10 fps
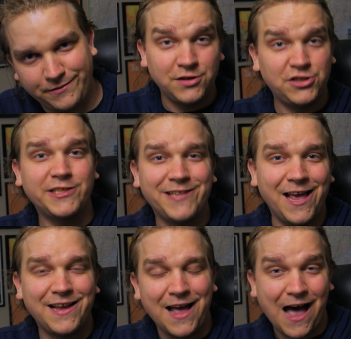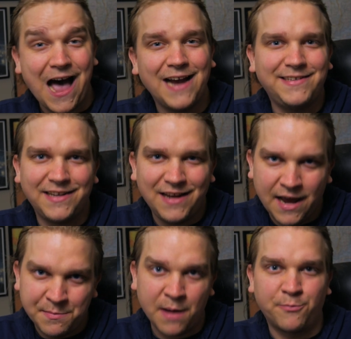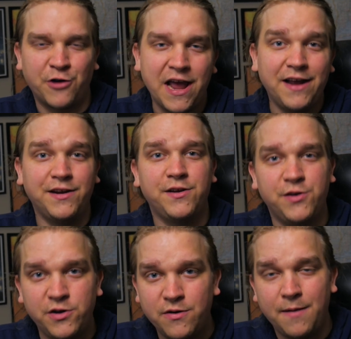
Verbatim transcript: just like I did in my brand new